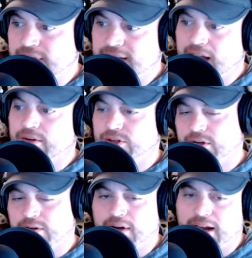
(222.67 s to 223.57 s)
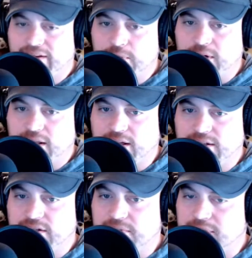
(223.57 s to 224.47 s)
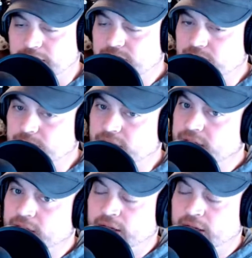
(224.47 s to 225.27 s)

Now, sure, not everybody thinks he's a mobster, but,